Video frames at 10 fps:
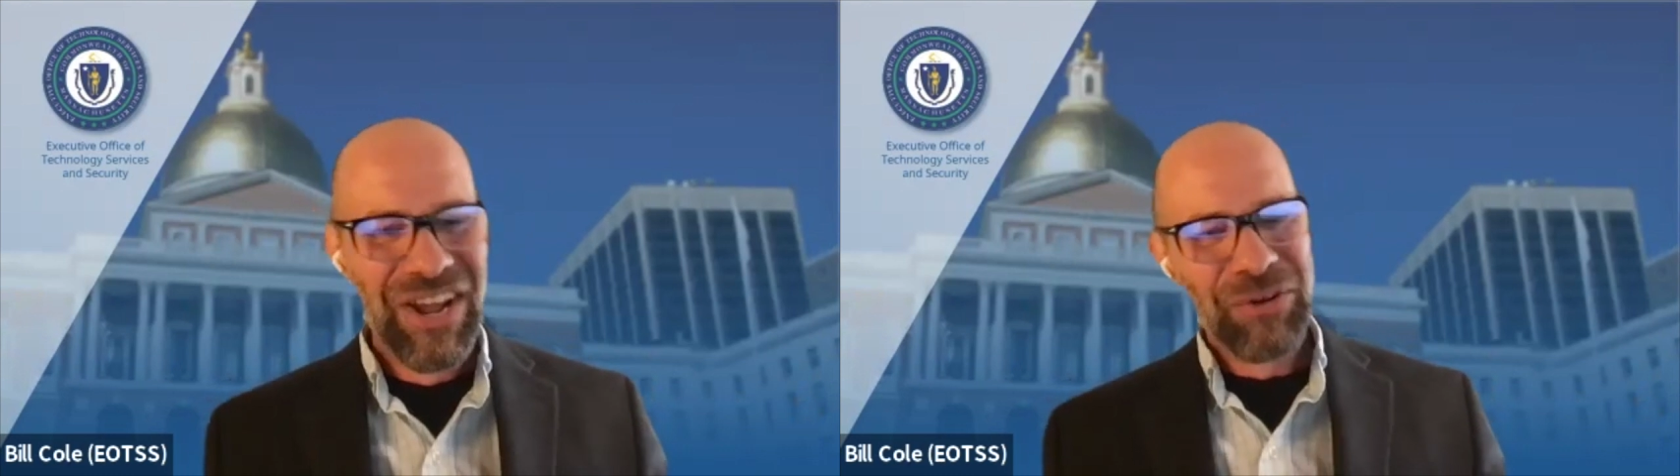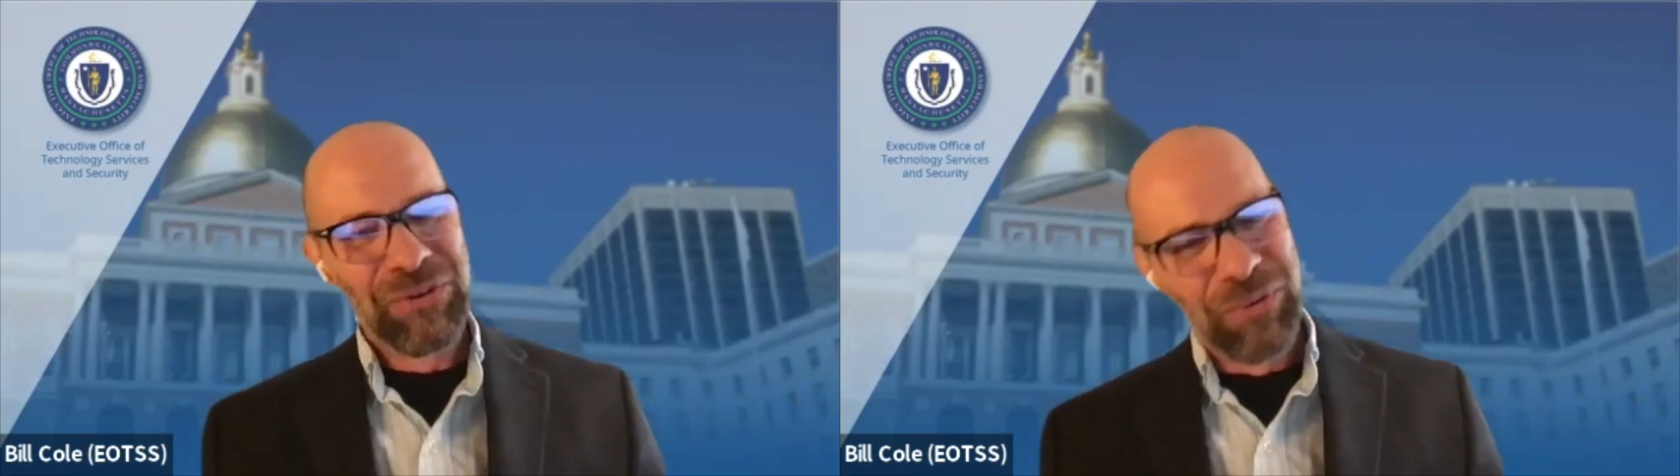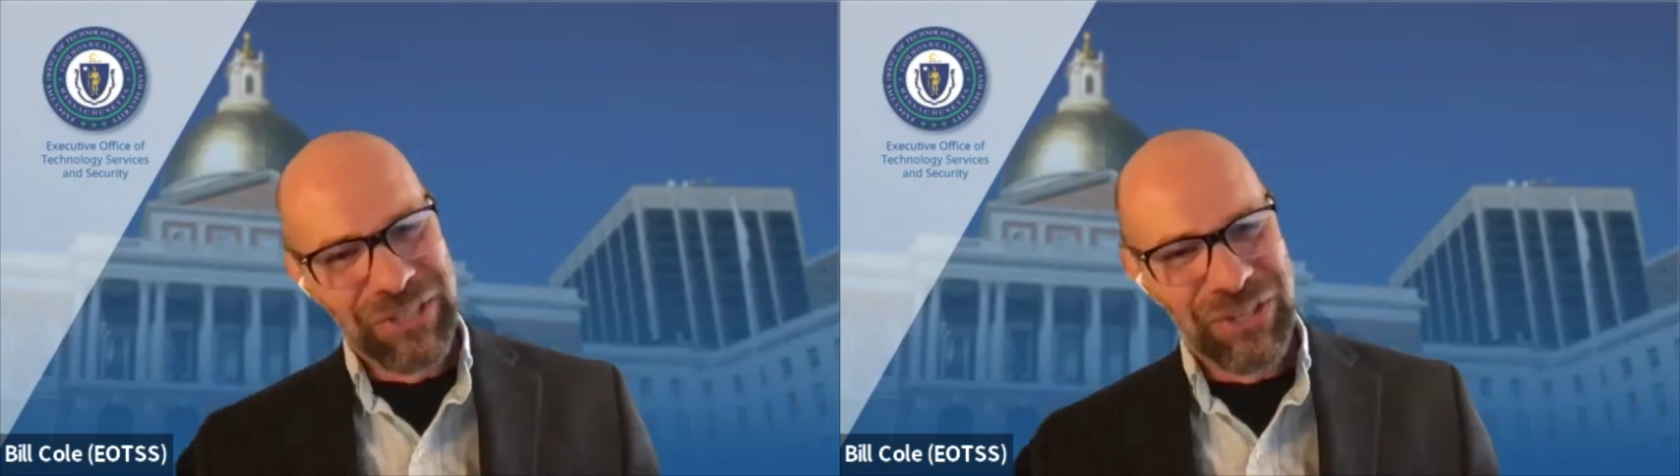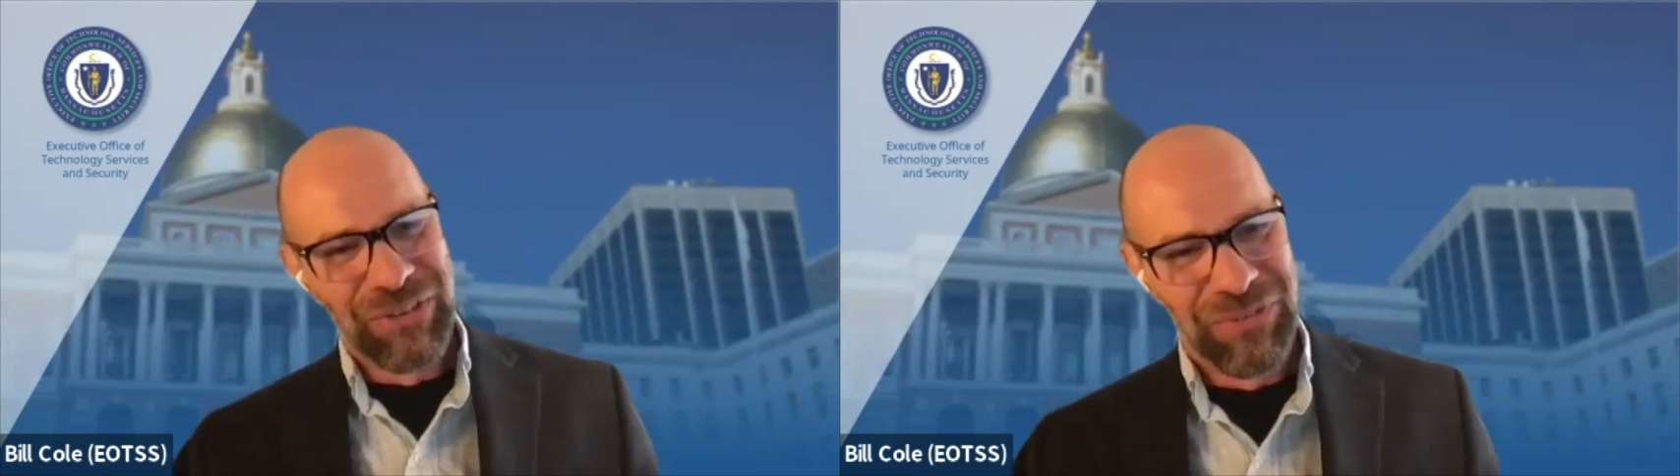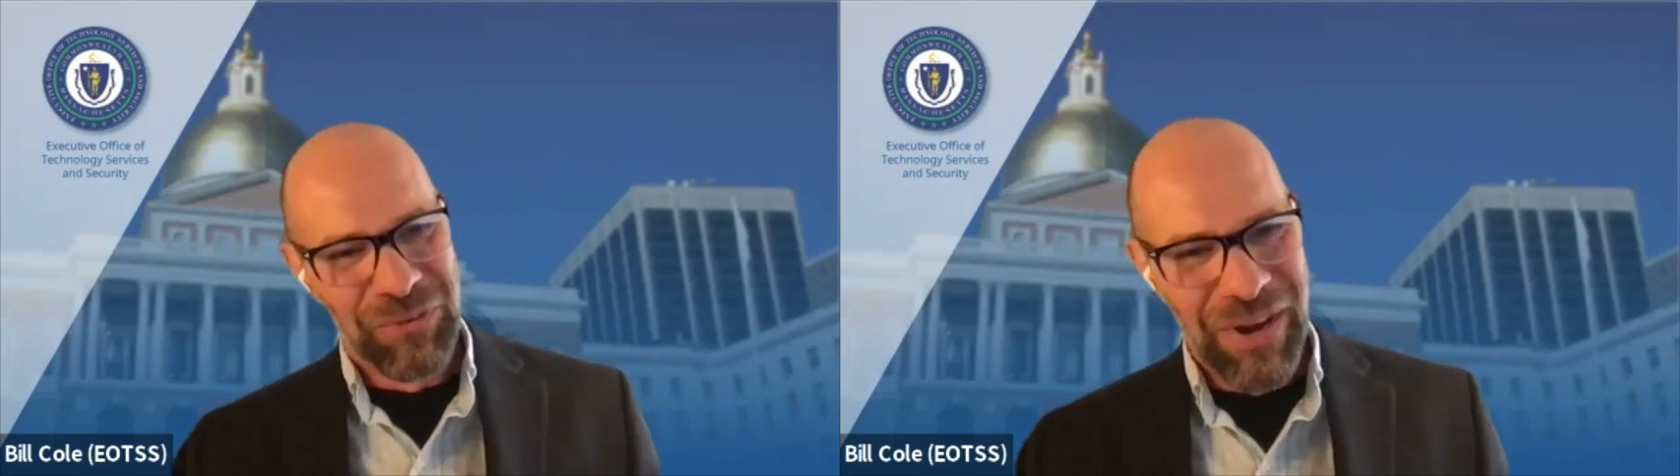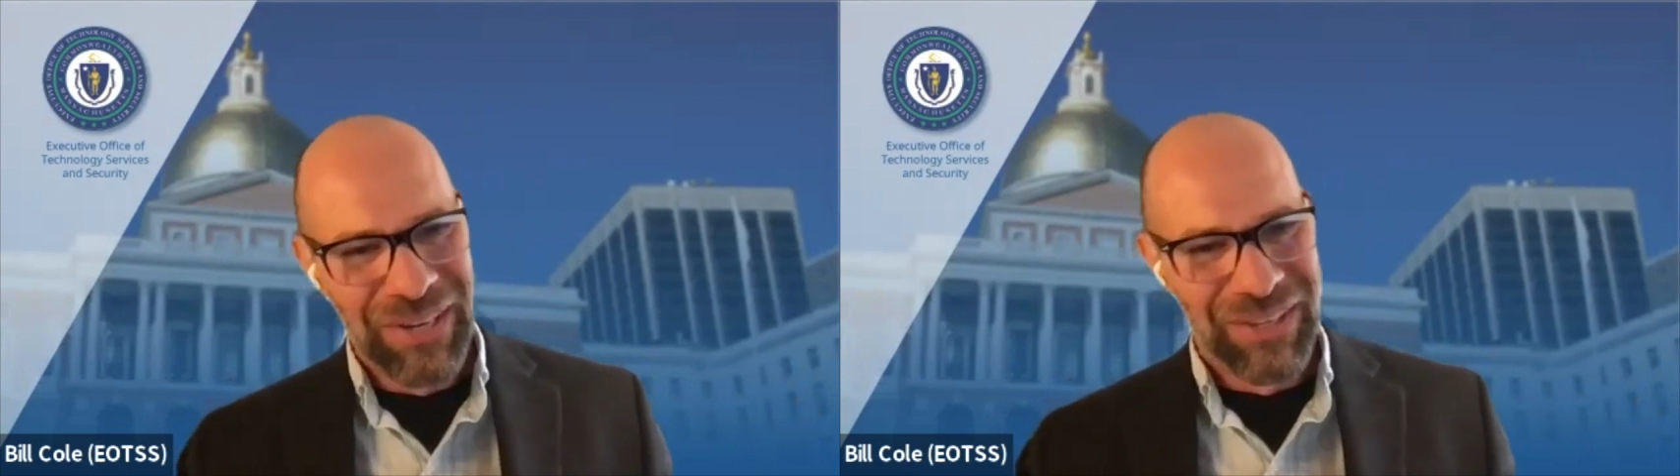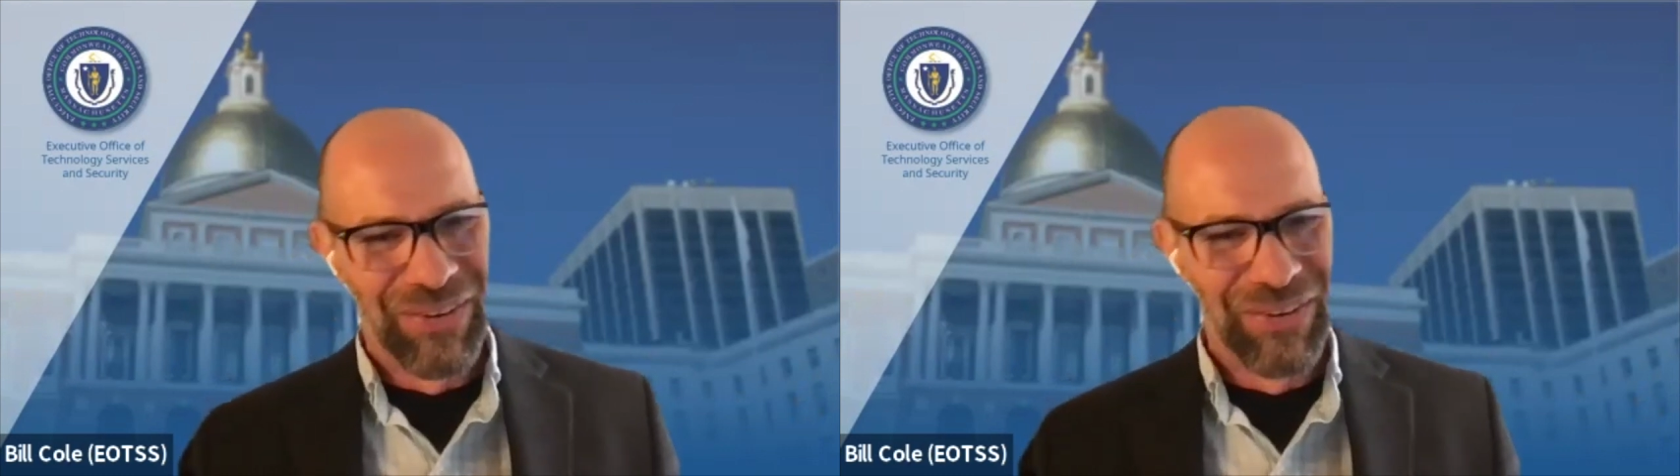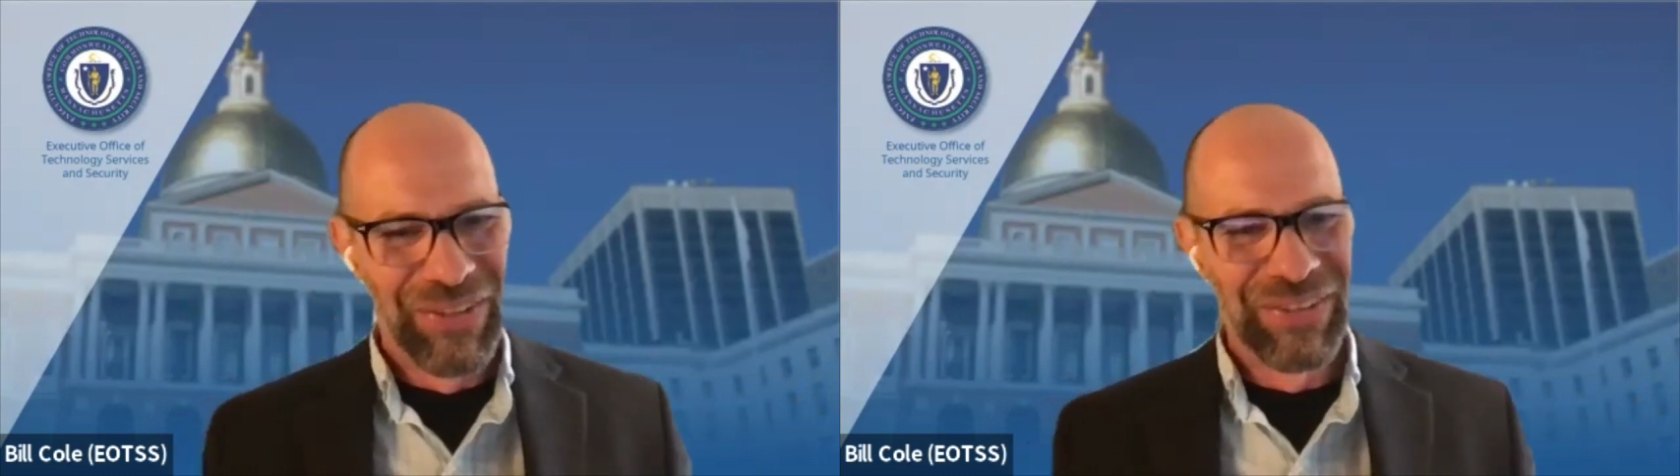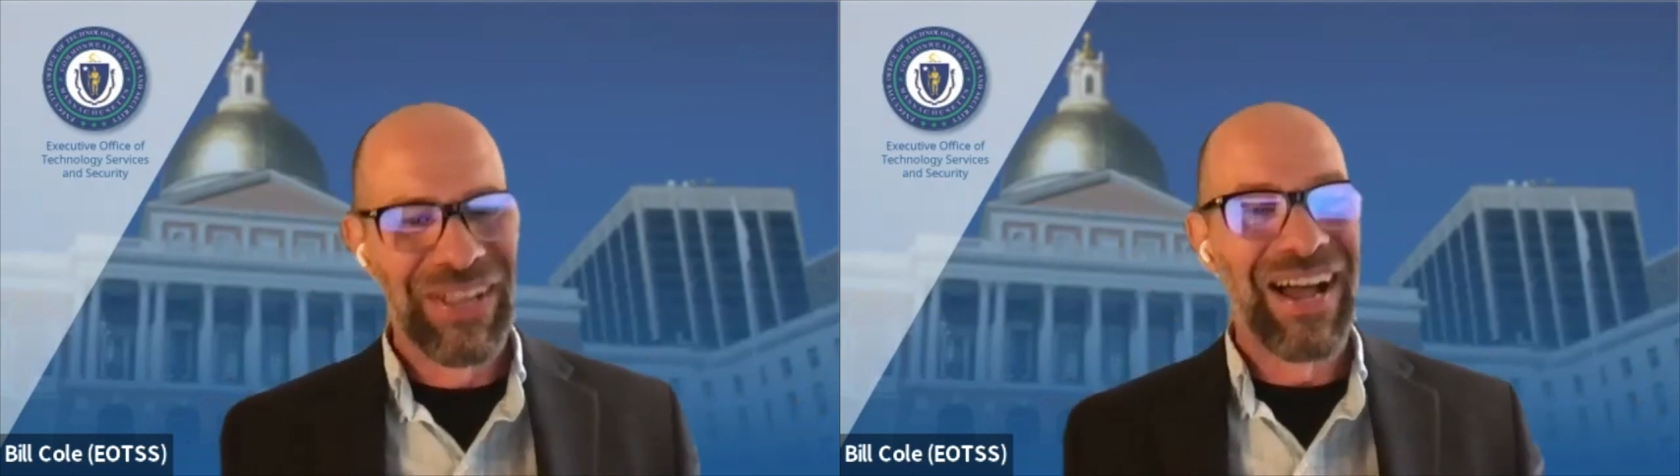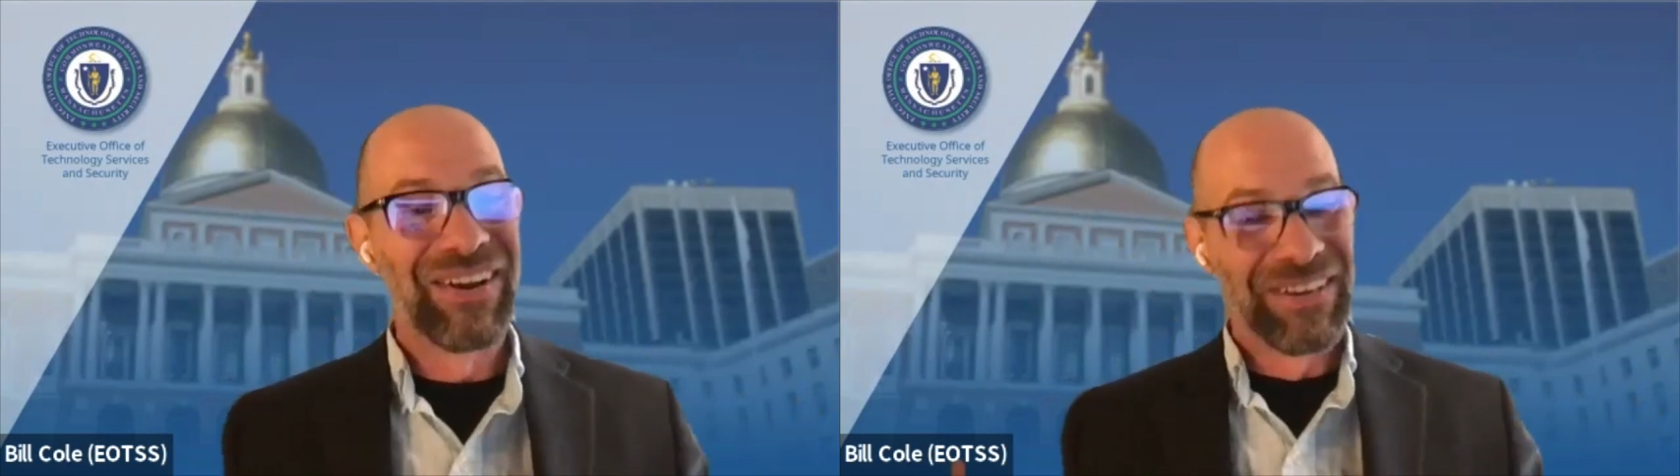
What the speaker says: you weren't sure if you wanted to go to the cloud.